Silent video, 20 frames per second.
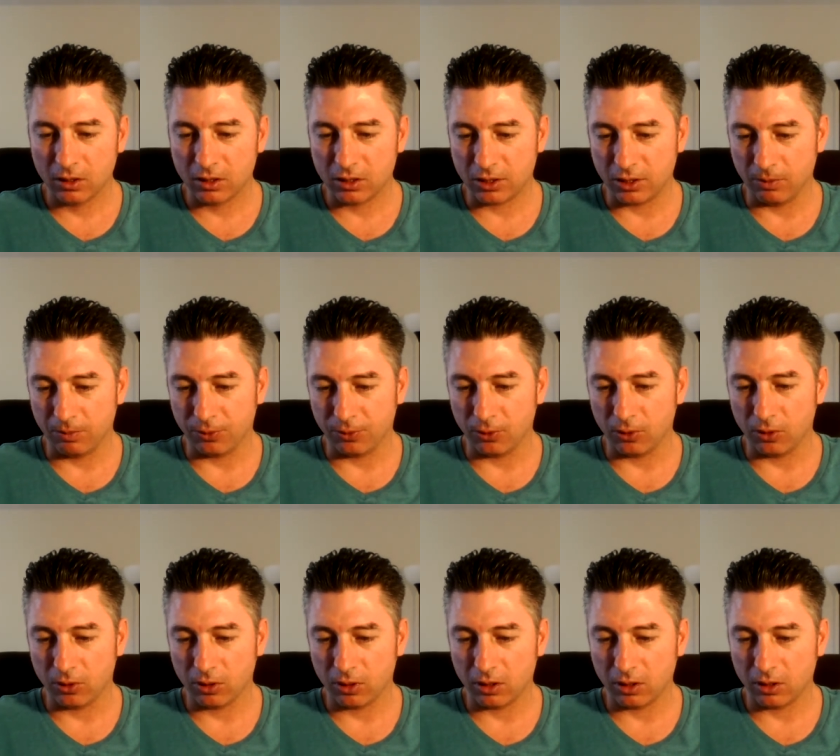
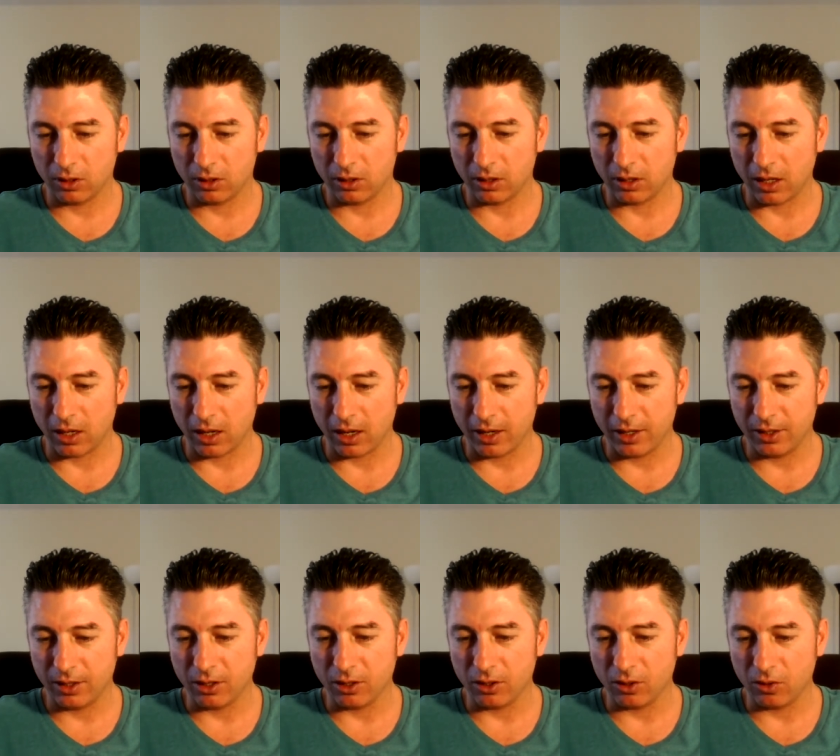Simple, I
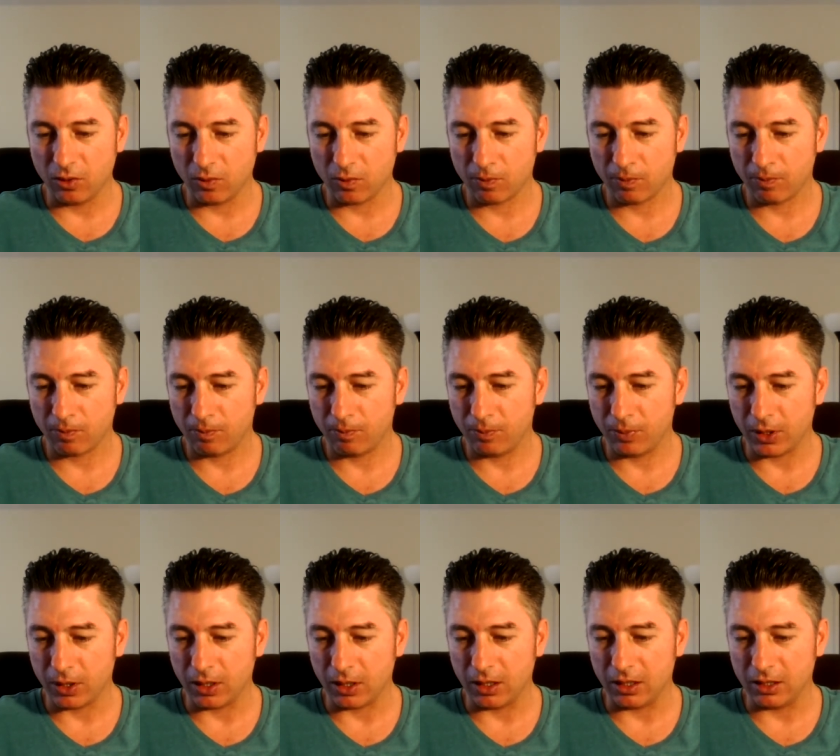know,
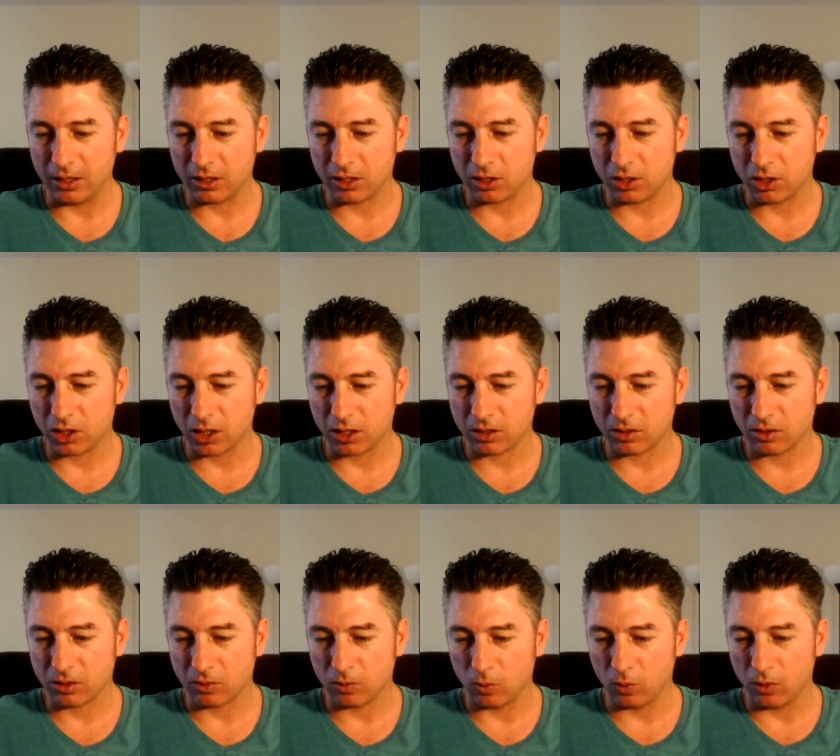but it's
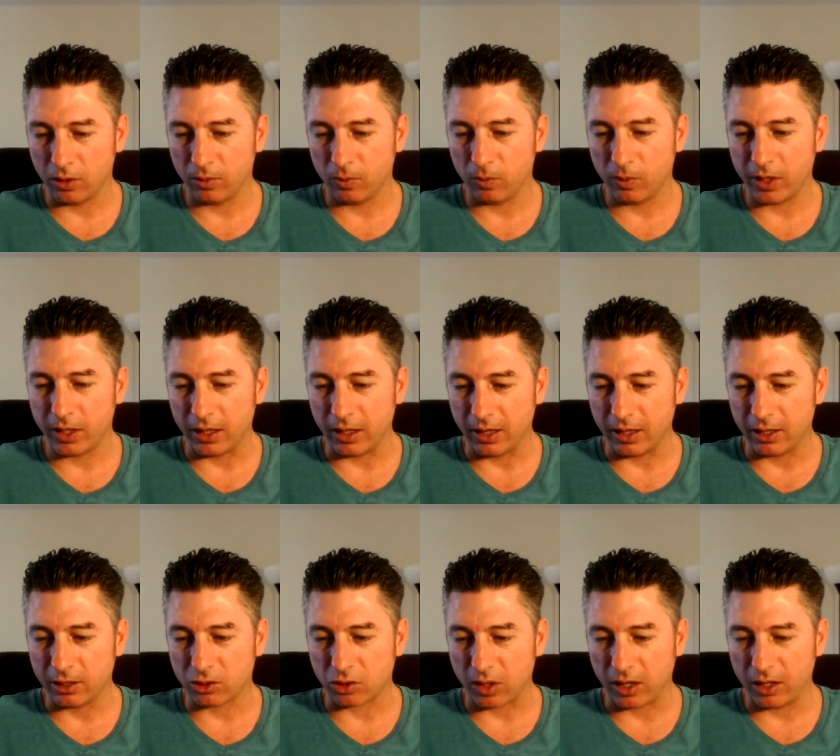just one way
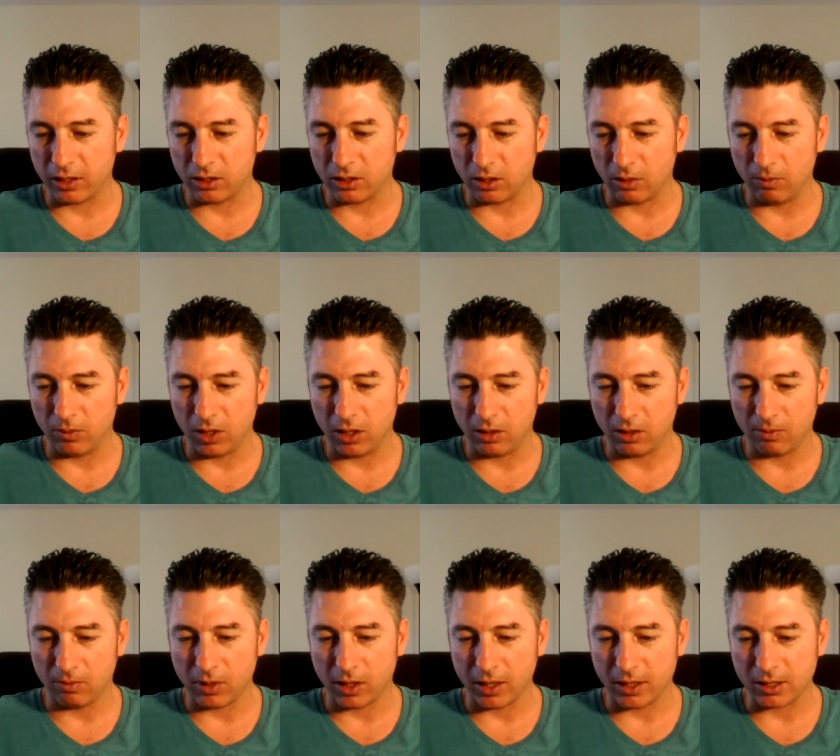I try to meet
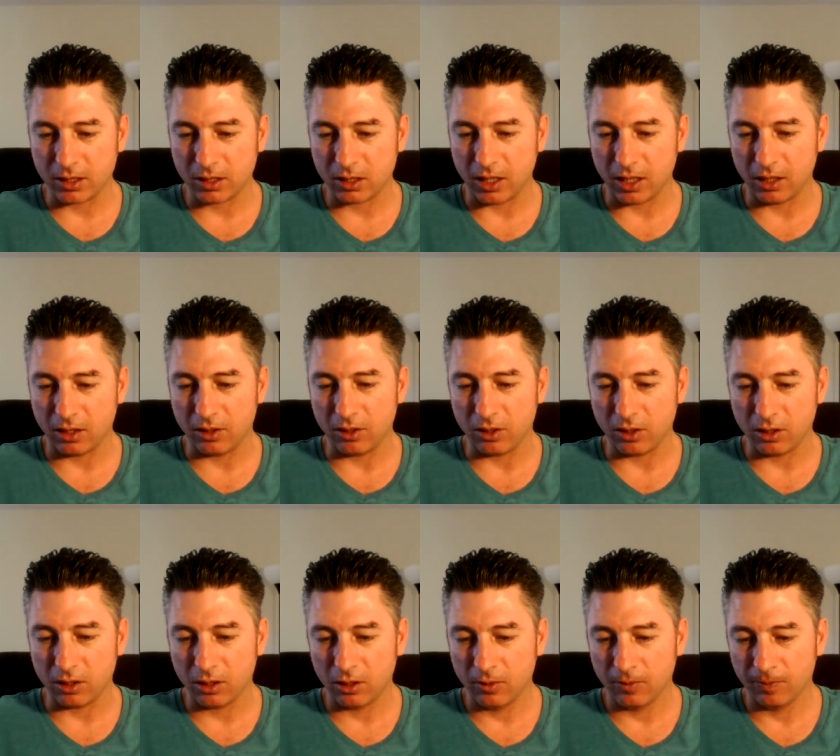my standard